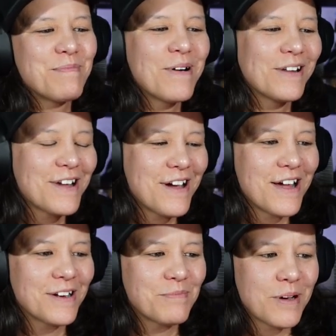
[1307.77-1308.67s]

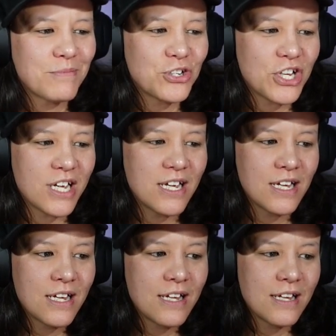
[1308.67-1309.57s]
Apollyon and PUBG.
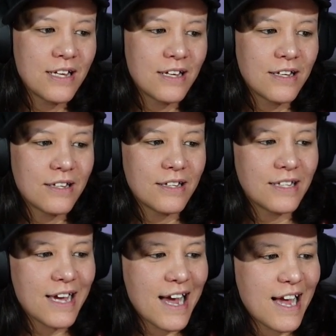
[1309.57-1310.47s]

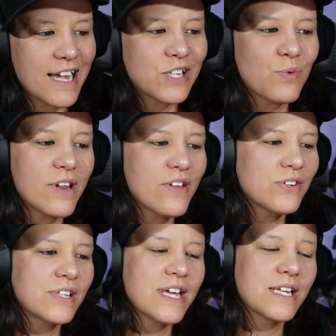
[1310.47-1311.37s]
Yeah, it's one of
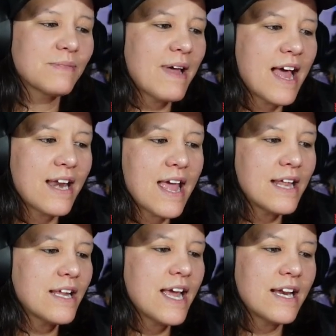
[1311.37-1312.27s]
those things, man.
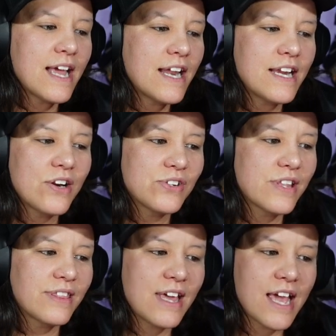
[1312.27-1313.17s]
And and and here's
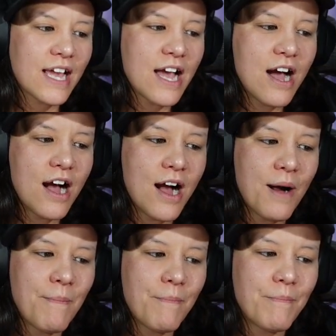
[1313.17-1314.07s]
the thing.
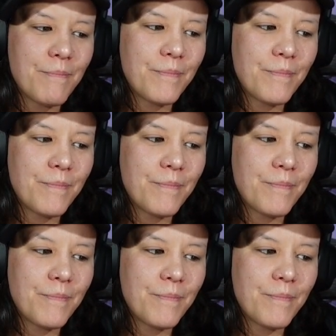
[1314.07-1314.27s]
Um